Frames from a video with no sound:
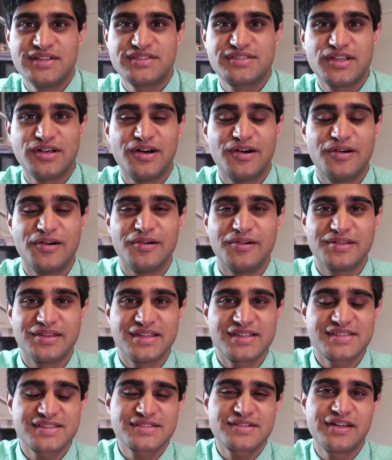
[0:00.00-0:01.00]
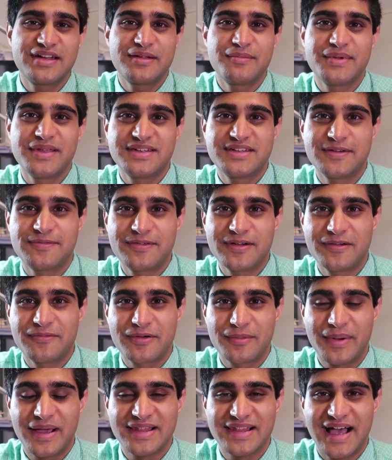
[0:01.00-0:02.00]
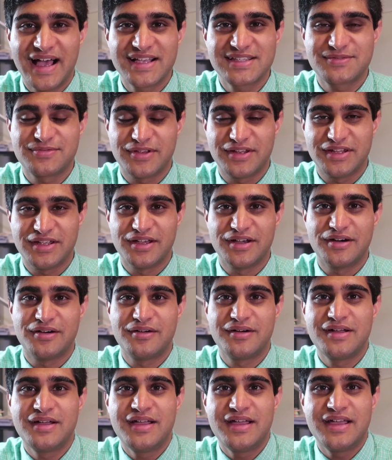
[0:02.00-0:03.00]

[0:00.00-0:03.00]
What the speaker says: So this is going to be different from my last video.